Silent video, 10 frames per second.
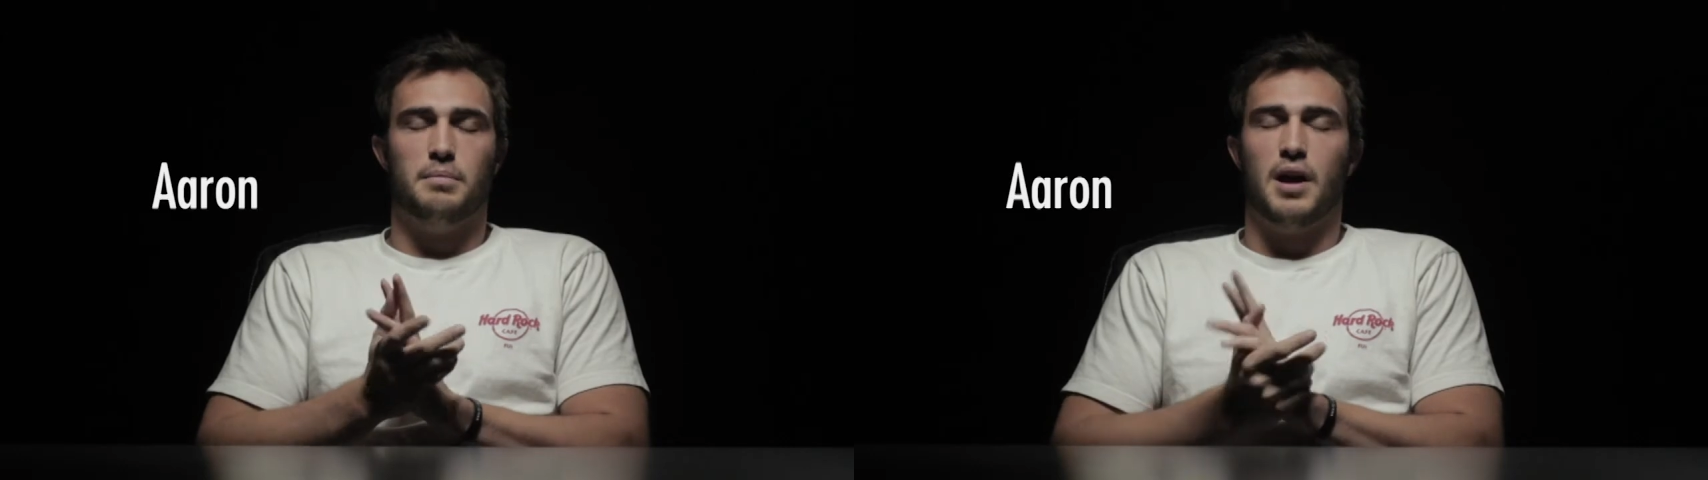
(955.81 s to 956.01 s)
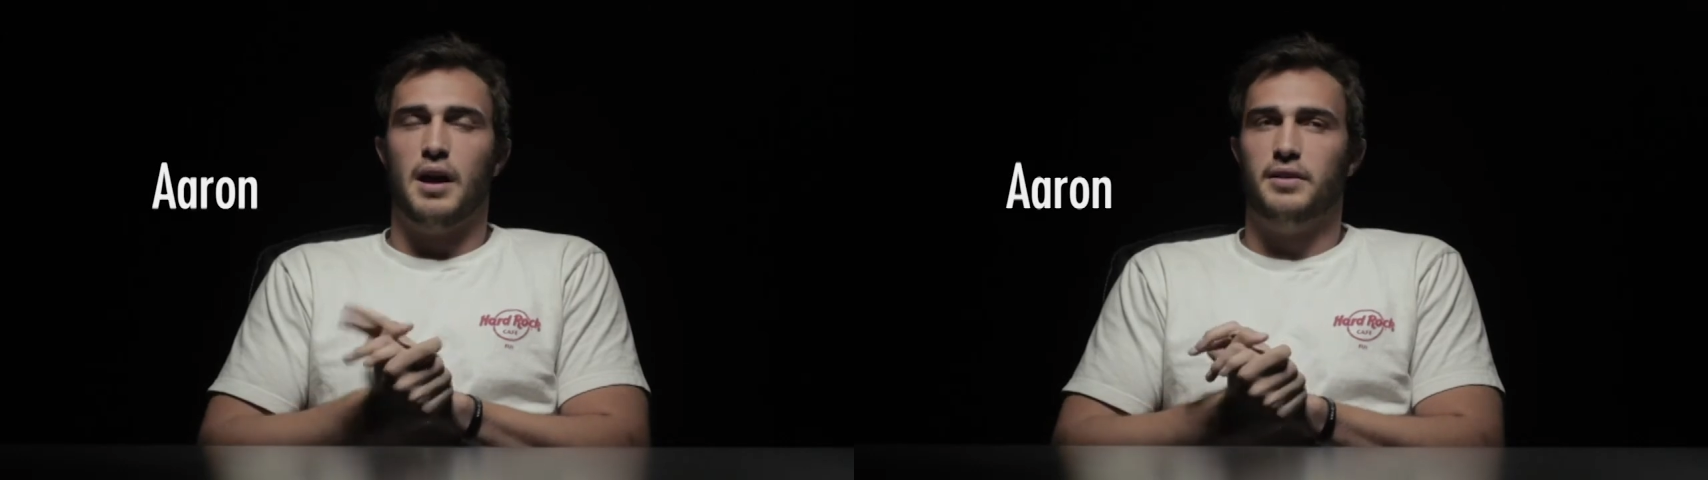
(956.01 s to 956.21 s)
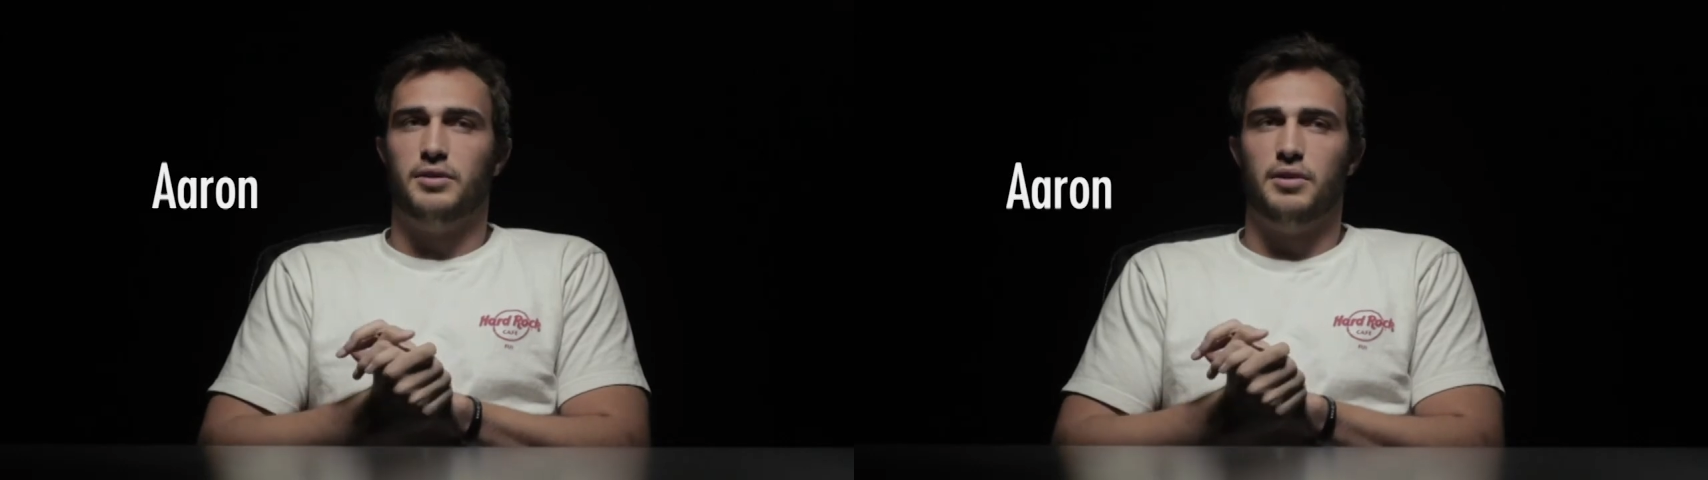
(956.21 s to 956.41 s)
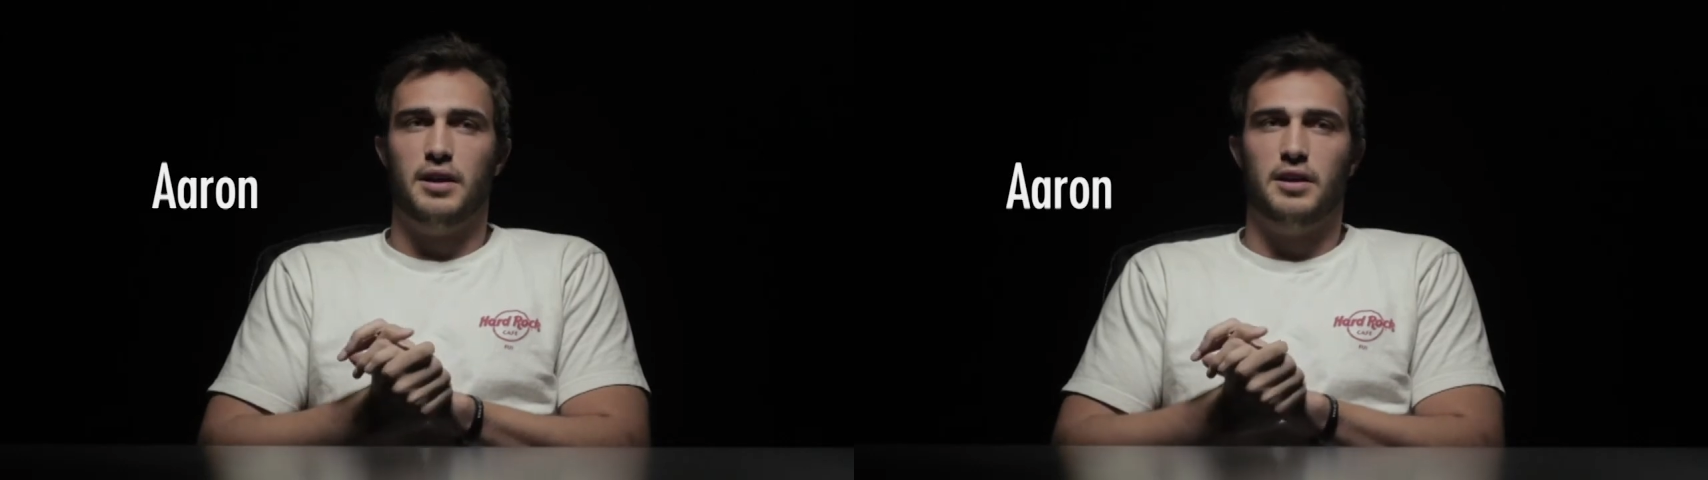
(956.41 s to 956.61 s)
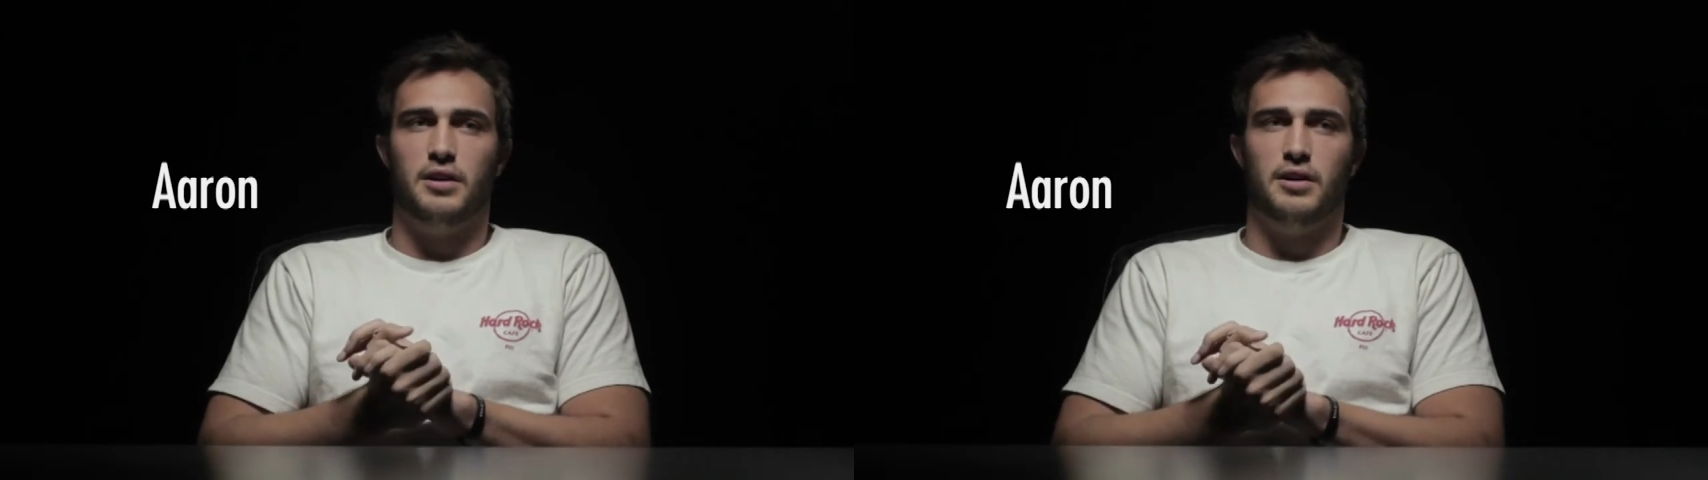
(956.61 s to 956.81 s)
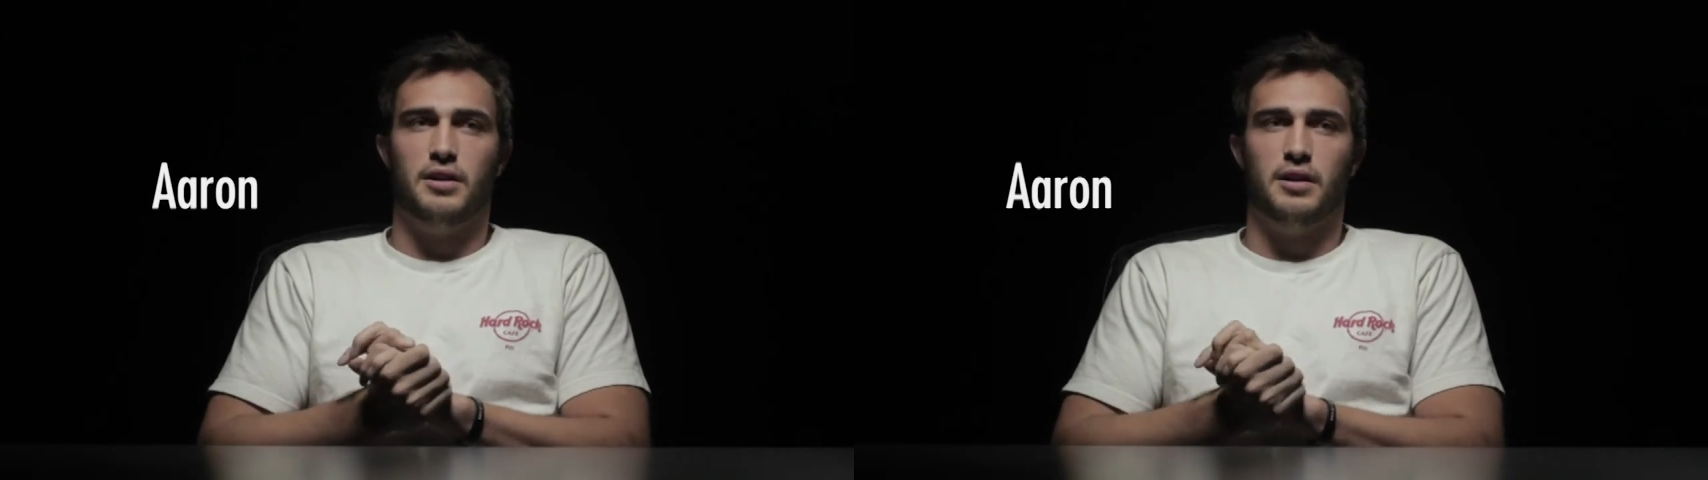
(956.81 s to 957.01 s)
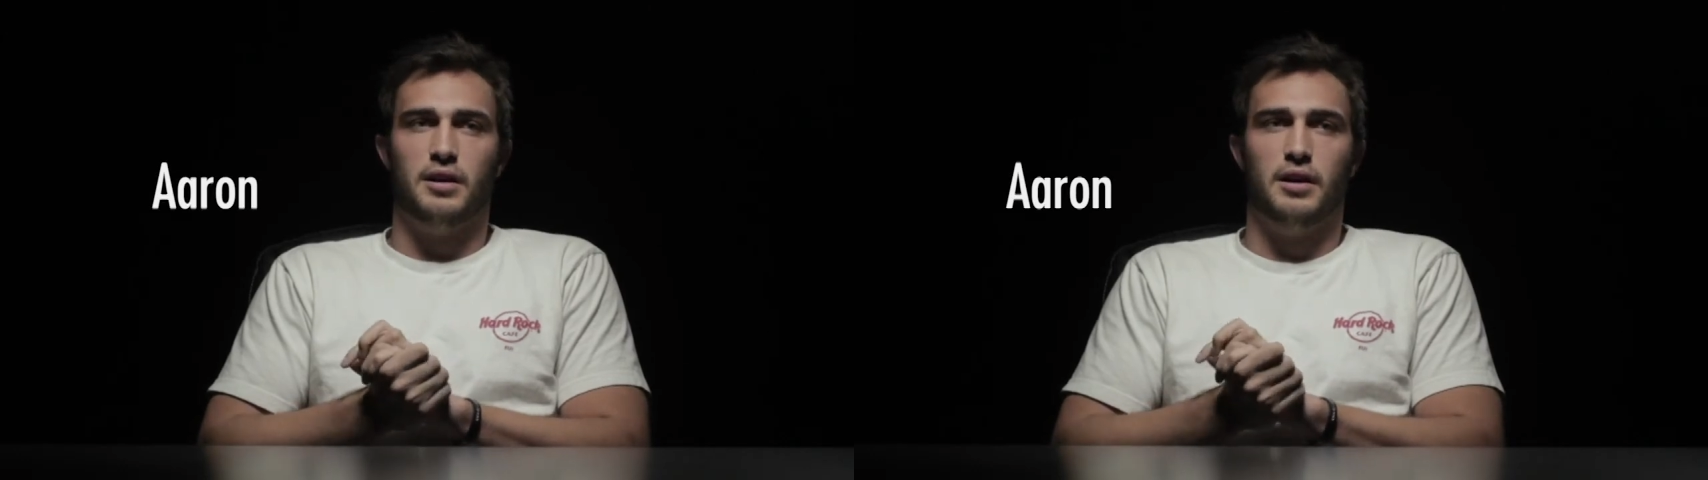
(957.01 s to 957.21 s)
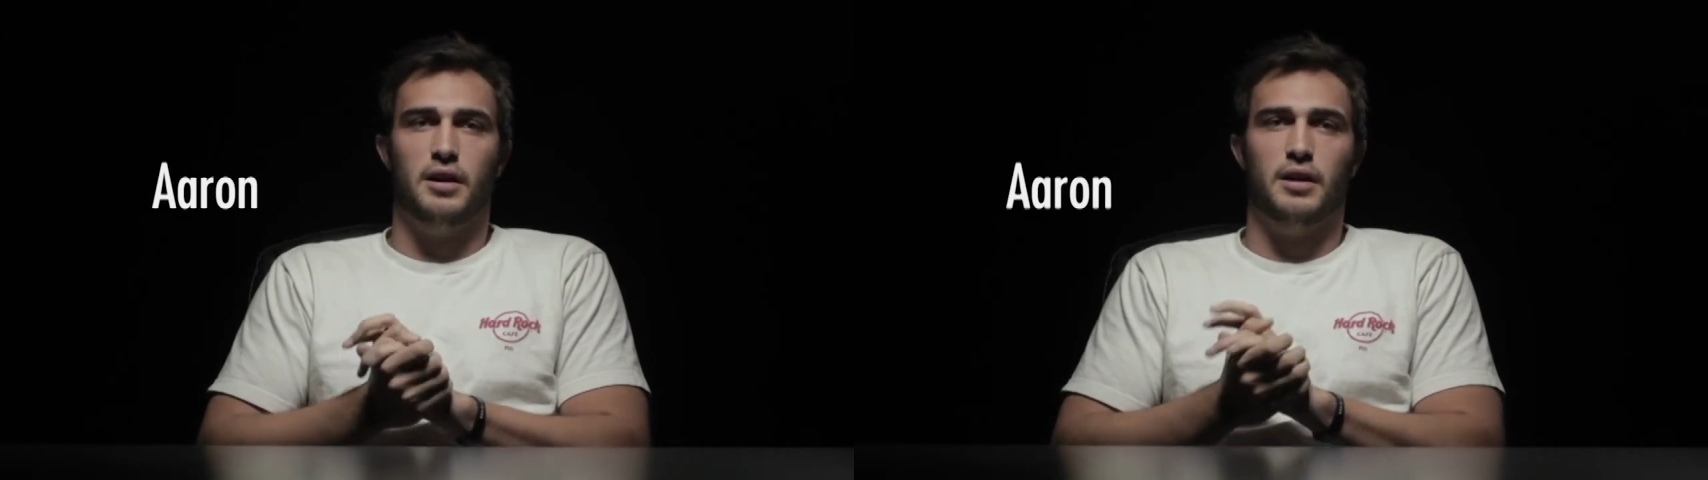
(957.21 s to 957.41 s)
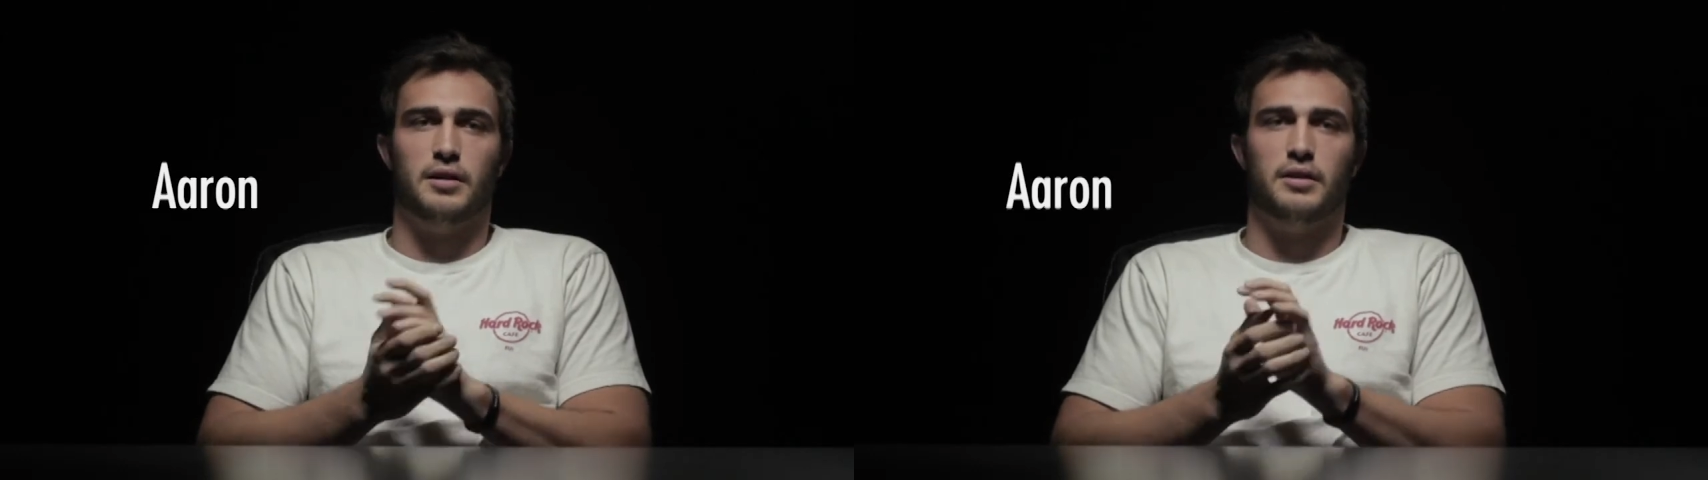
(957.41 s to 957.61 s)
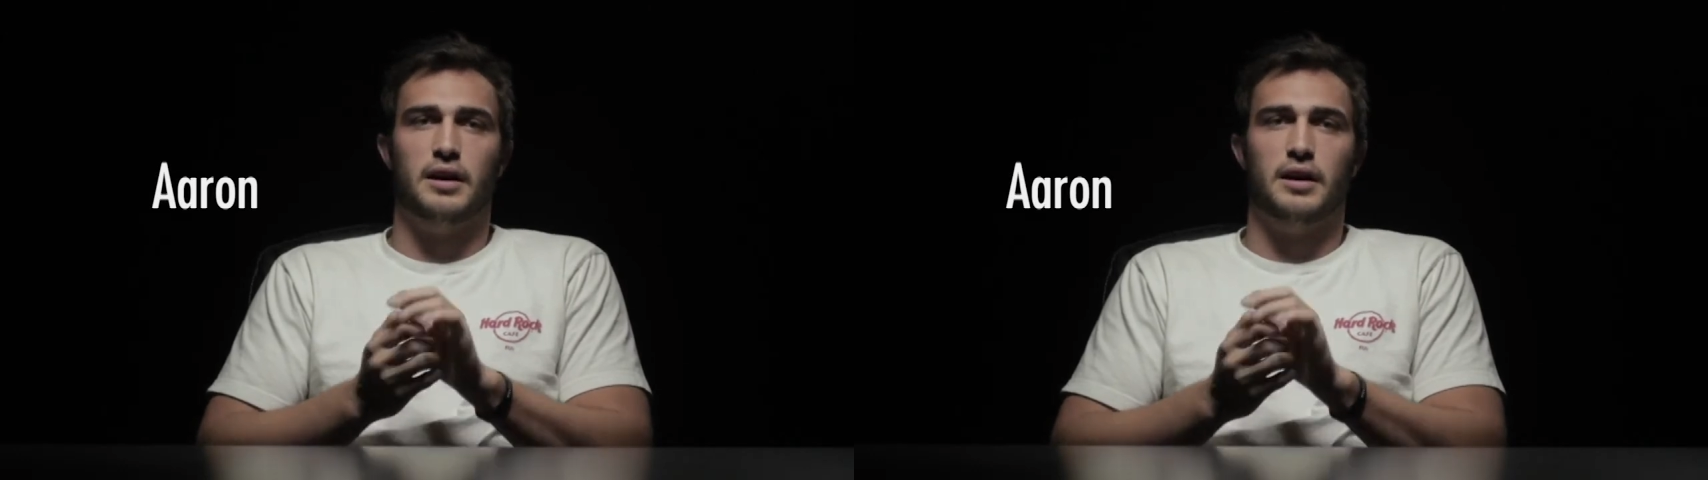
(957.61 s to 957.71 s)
my eighth grade year, uh,